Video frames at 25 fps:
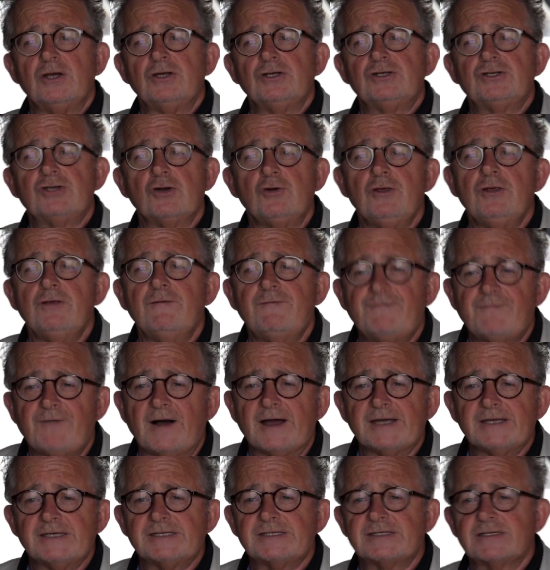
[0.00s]
Do you
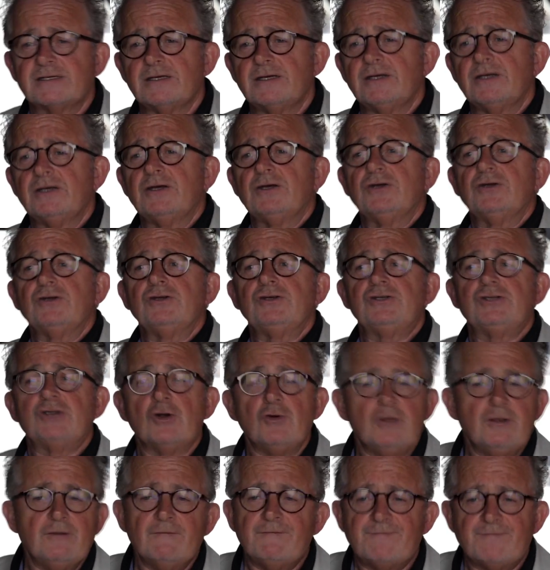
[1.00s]
fight,
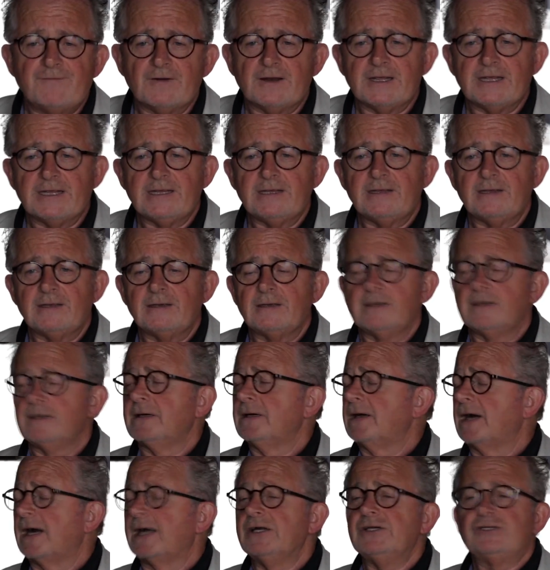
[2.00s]
do you flee,
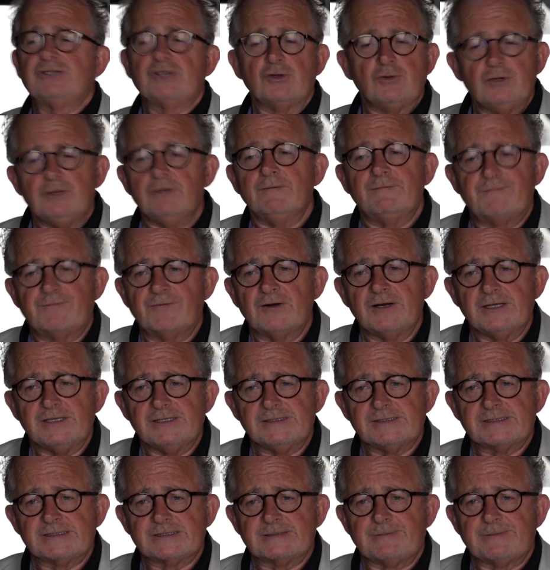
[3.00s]
or do you freeze?